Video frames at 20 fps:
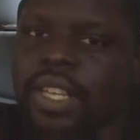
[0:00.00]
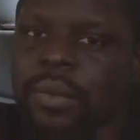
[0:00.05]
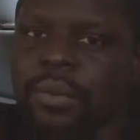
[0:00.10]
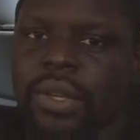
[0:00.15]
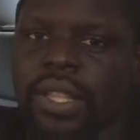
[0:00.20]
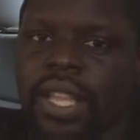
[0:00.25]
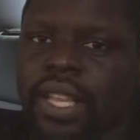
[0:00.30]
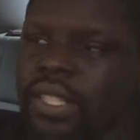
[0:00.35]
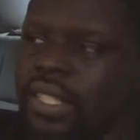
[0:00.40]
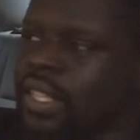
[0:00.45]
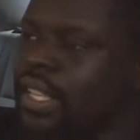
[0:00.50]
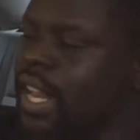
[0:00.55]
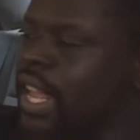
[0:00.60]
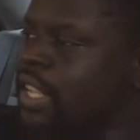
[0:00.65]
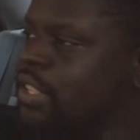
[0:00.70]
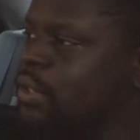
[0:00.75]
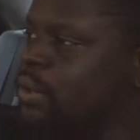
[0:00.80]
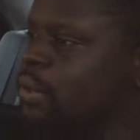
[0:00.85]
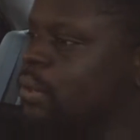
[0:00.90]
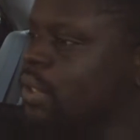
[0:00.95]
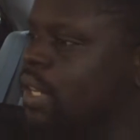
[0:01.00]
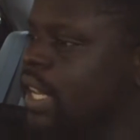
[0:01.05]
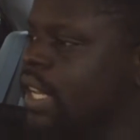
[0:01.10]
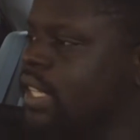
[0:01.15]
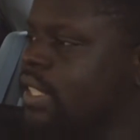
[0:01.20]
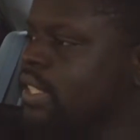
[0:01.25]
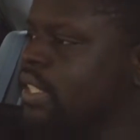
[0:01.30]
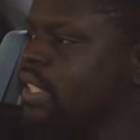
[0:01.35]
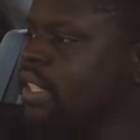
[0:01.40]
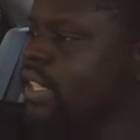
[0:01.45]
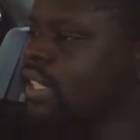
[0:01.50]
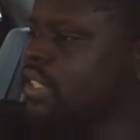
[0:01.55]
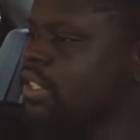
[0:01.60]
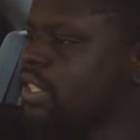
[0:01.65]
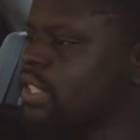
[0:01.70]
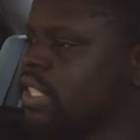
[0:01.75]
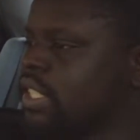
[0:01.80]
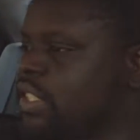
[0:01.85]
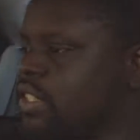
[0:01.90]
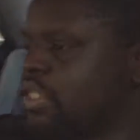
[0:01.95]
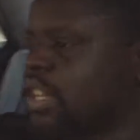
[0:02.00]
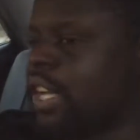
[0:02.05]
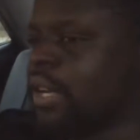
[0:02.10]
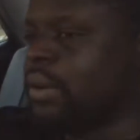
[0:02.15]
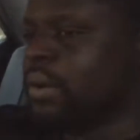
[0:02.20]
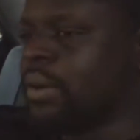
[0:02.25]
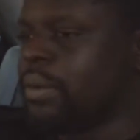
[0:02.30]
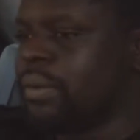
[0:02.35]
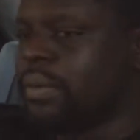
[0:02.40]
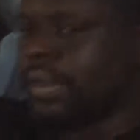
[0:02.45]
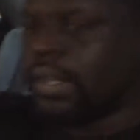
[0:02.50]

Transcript: and I'm realizing it has cool nuggets in it just in general